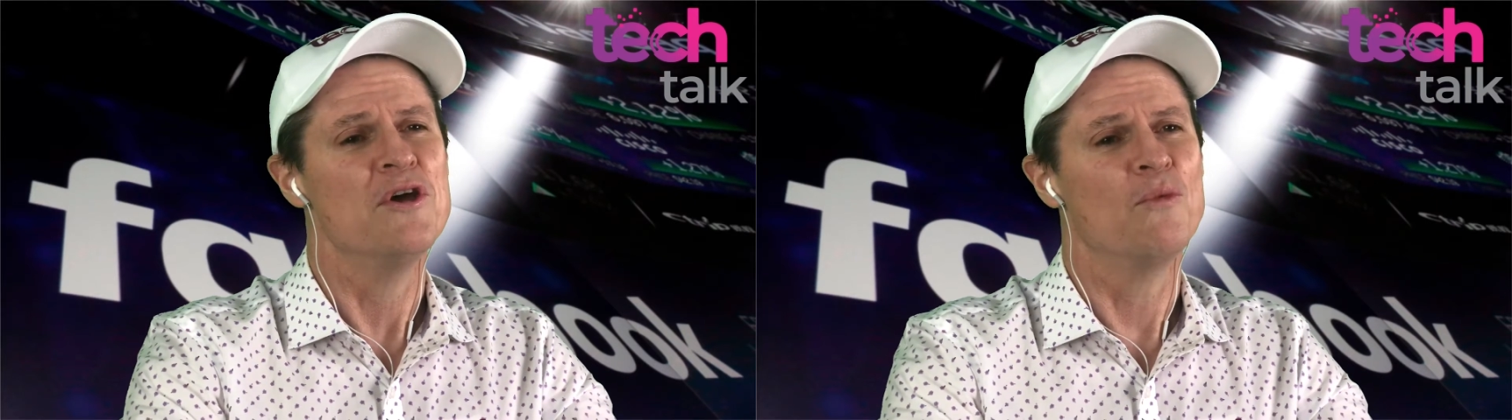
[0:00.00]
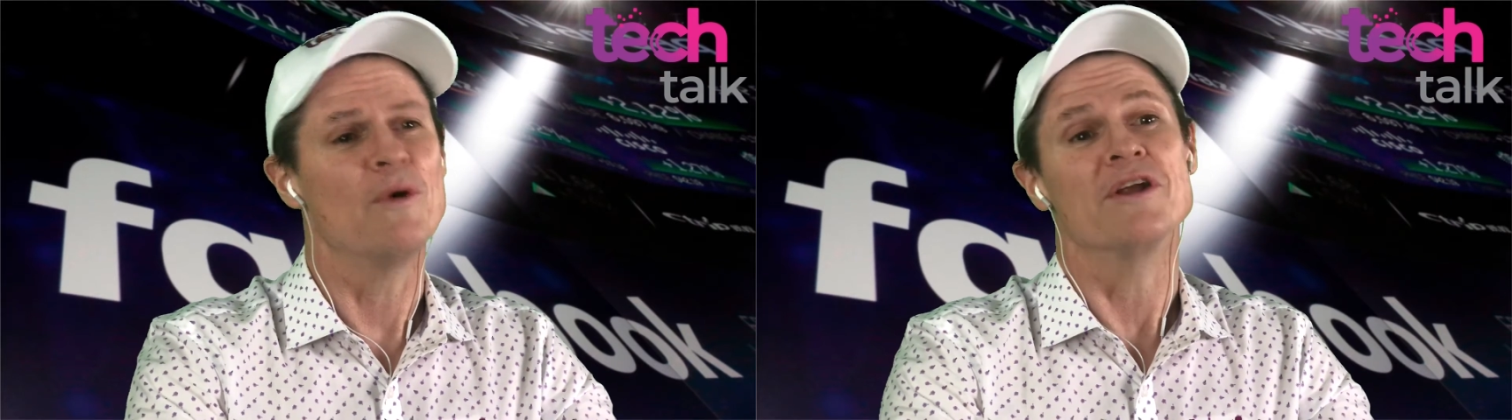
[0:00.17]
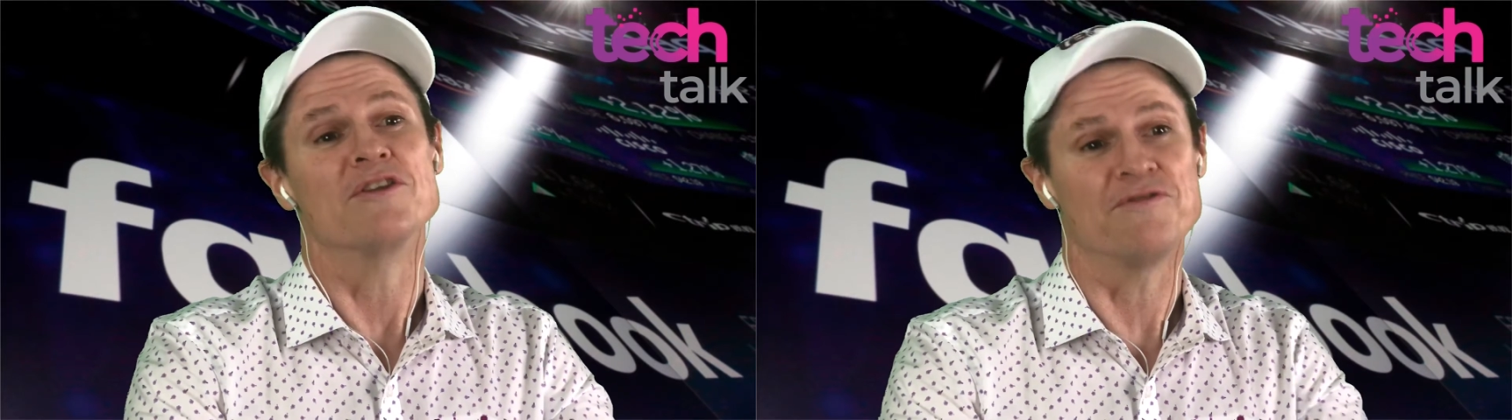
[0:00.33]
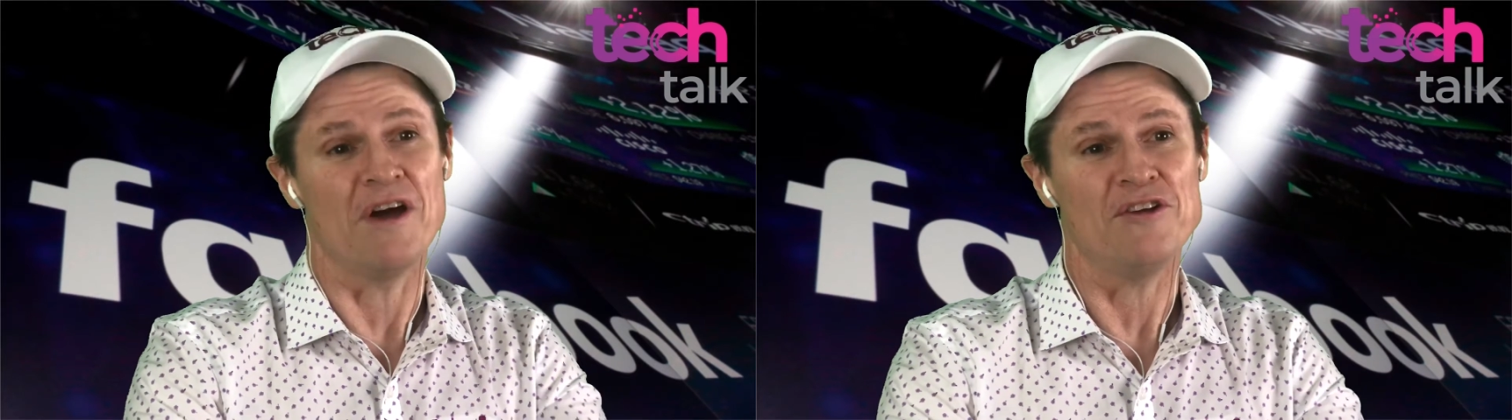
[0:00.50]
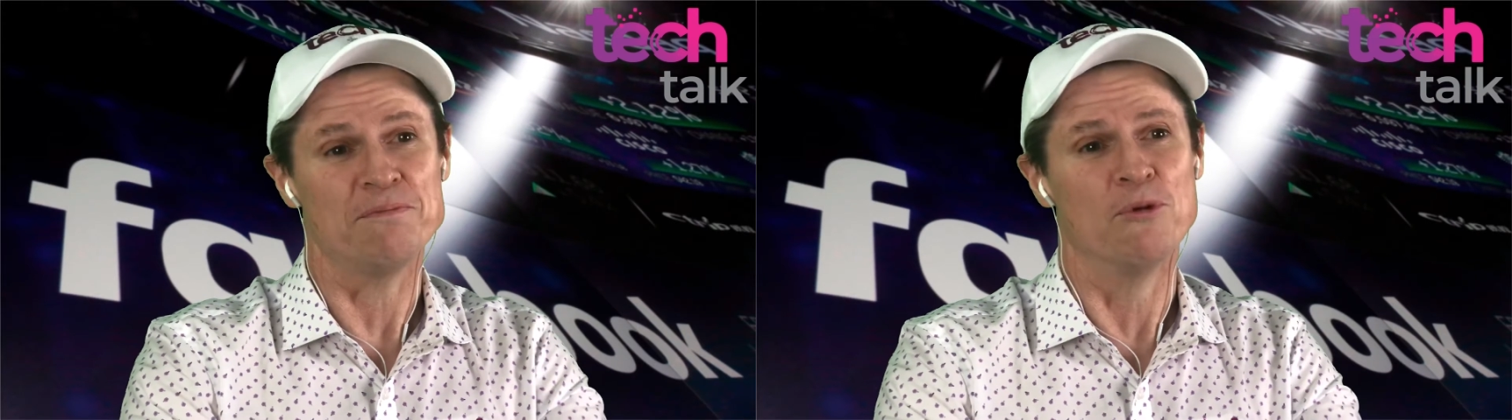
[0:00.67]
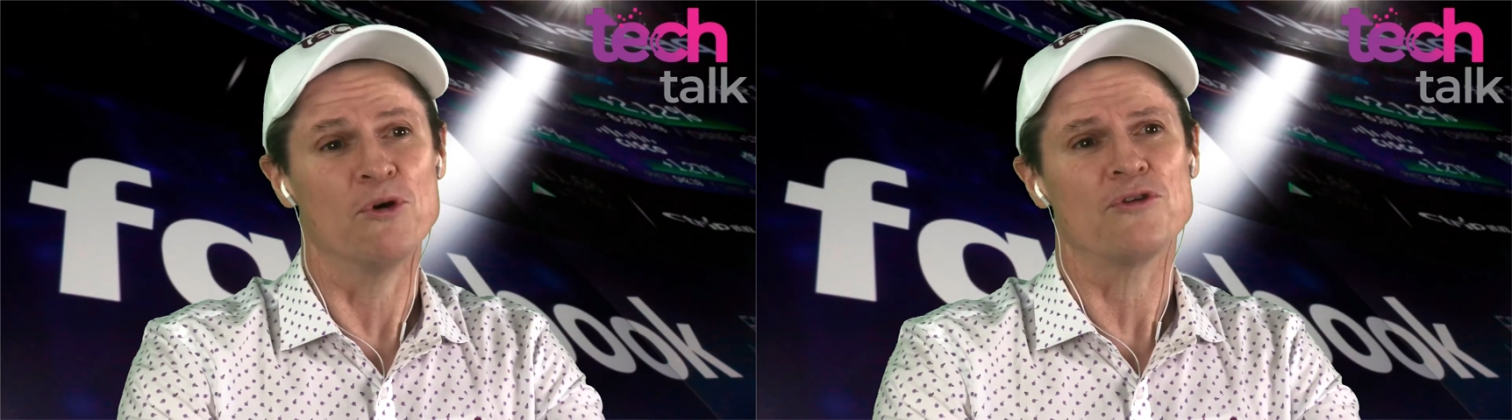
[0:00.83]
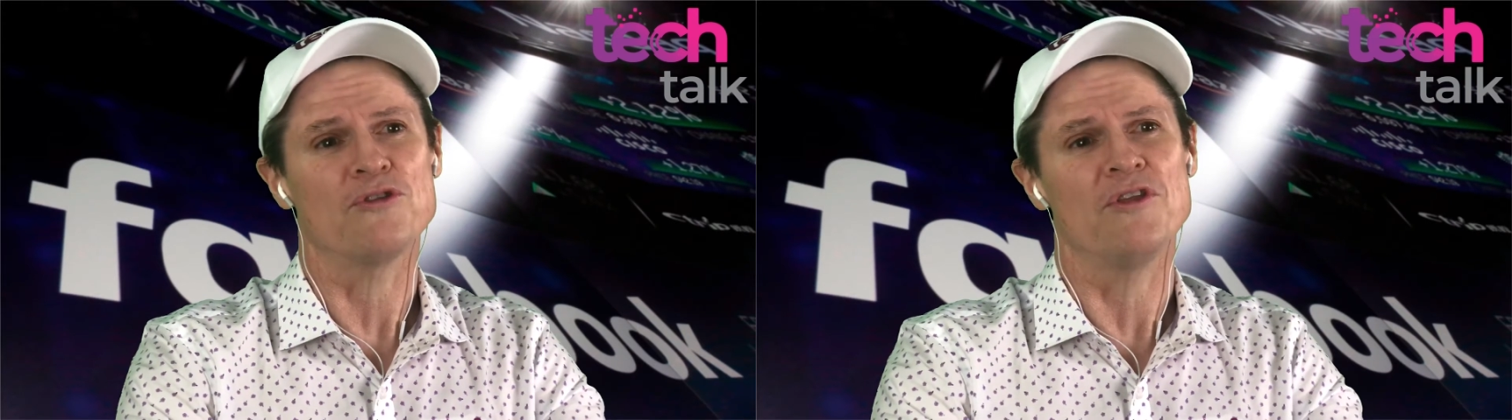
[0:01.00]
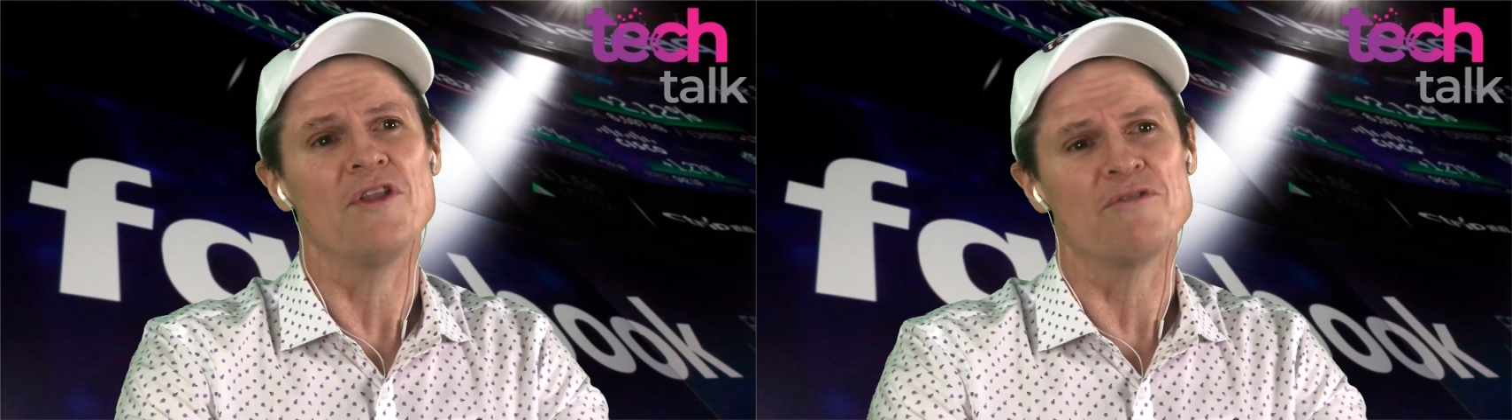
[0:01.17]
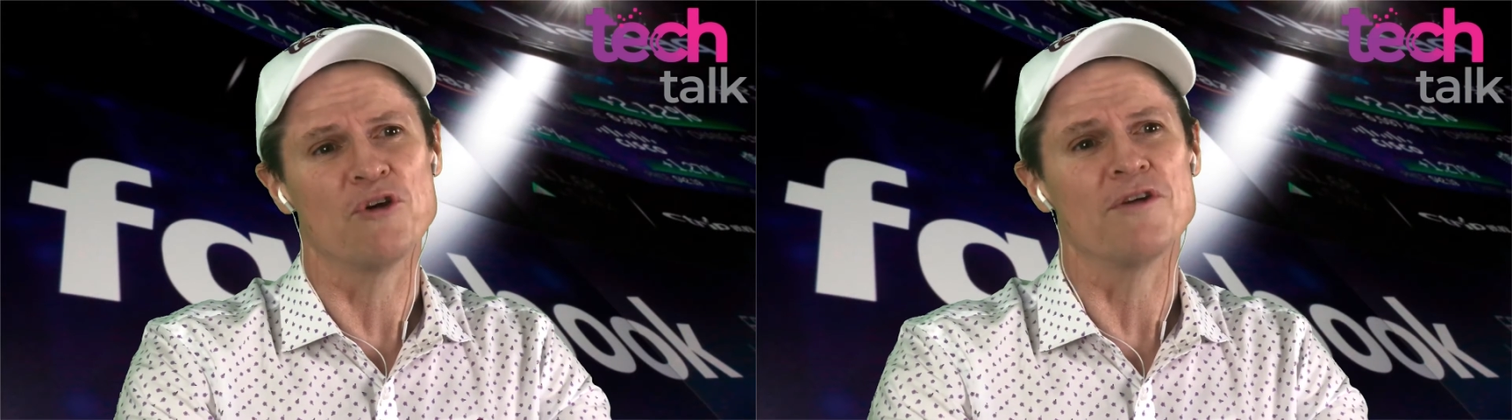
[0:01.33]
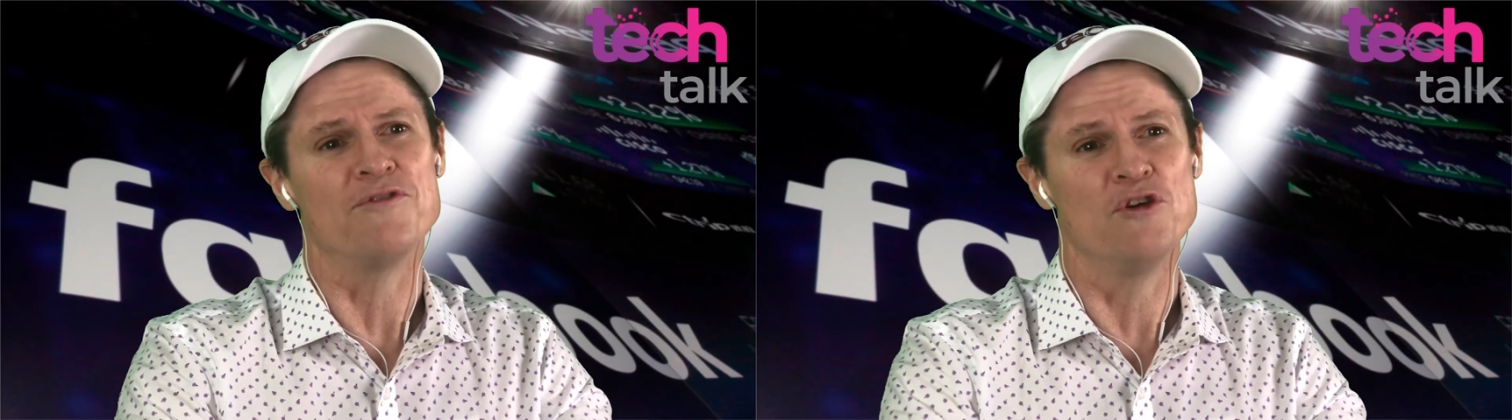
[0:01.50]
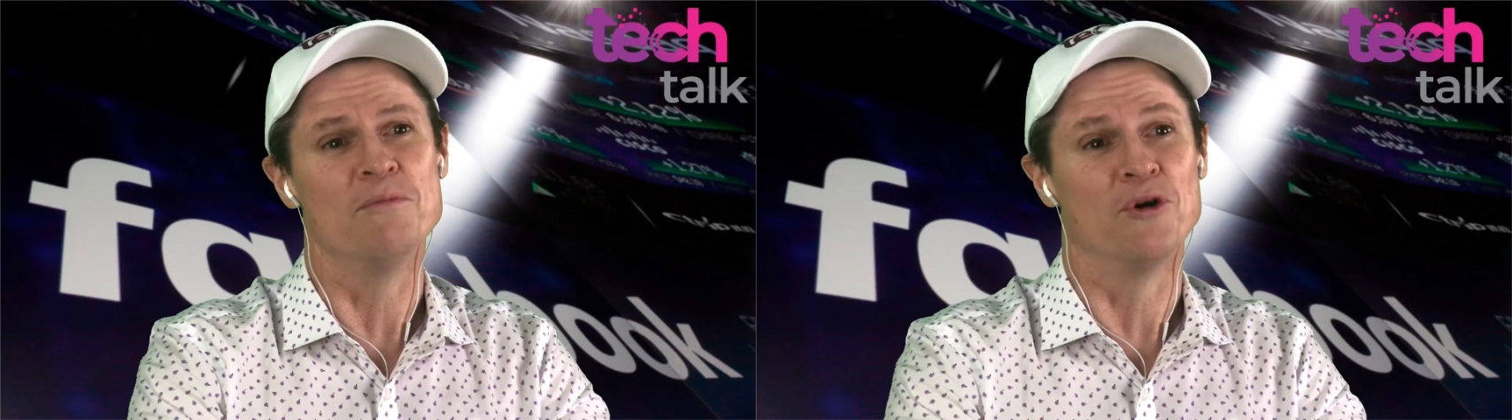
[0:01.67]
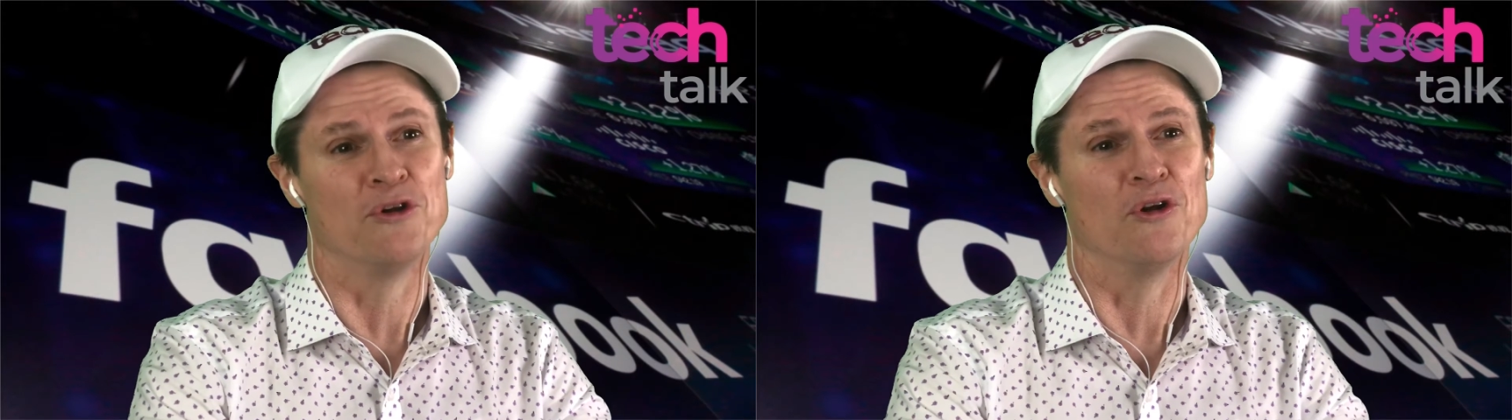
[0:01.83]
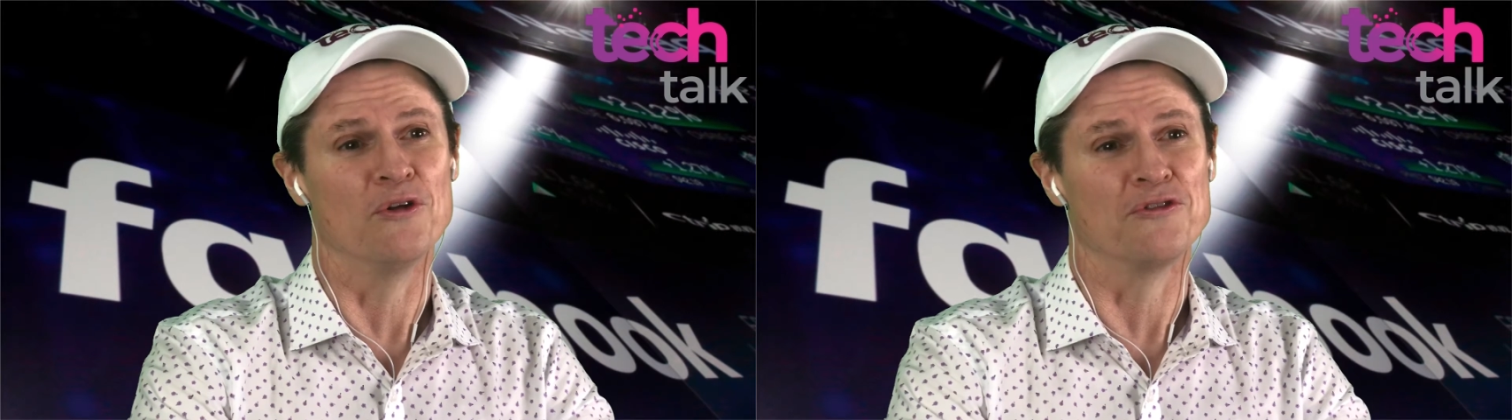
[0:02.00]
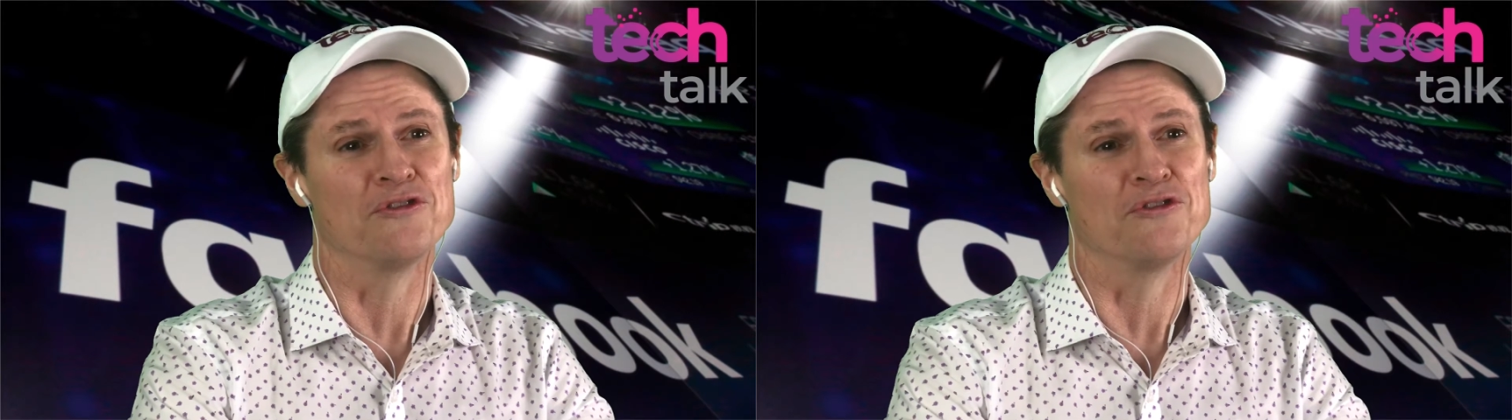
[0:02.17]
When it's Facebook, then they've got a few more dollars,